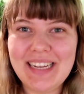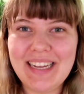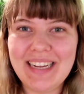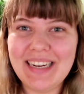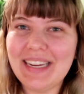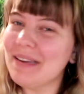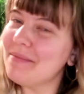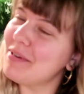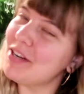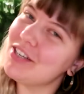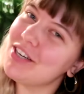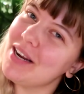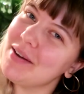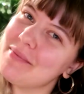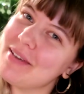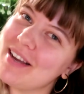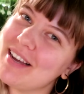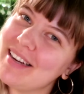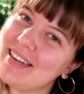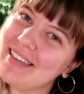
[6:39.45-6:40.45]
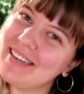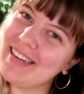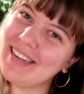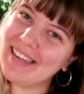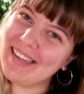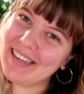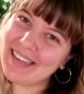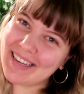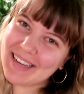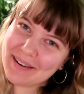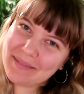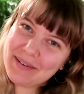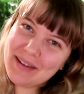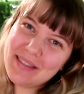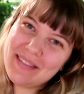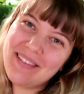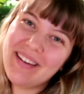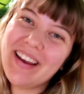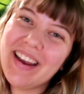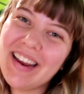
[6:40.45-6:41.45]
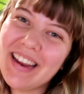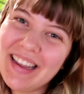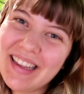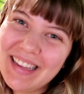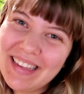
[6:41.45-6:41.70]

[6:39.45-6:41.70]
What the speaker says: and get my jam on. Come with me.